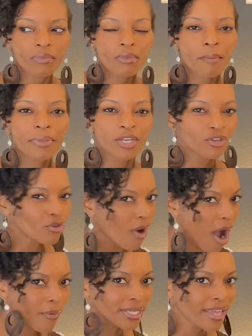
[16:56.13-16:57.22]
But do you
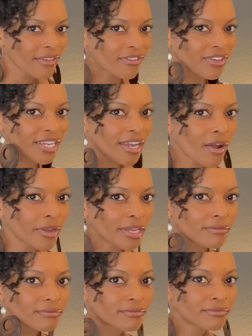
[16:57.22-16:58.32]
always have to video it?
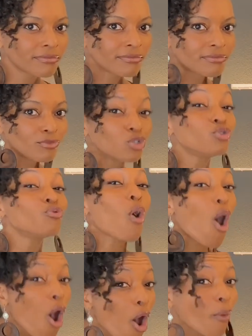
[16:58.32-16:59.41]
Do you
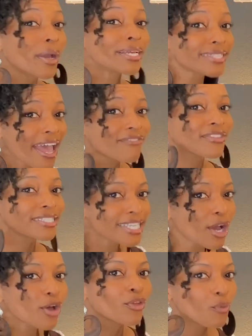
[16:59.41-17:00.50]
always have to
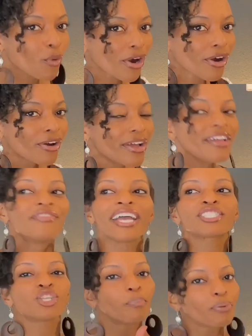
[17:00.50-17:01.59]
tell the world
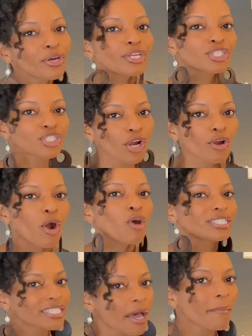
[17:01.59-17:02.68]
that you put a shirt
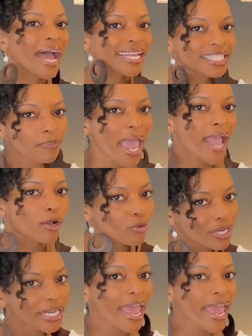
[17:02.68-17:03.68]
on somebody's back who didn't